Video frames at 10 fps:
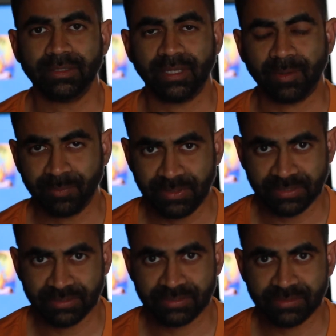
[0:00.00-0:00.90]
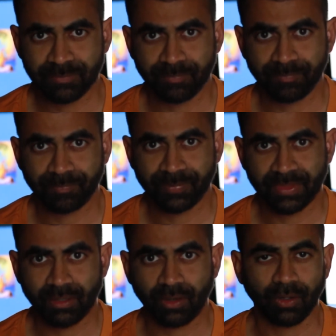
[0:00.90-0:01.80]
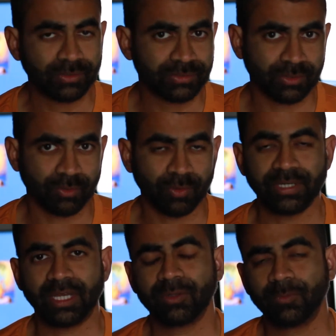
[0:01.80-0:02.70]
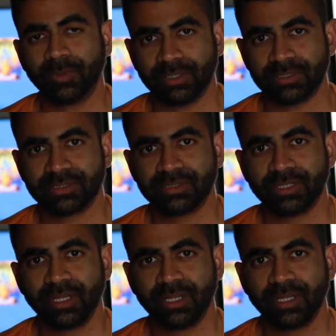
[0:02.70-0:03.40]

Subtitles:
That means also, in other words,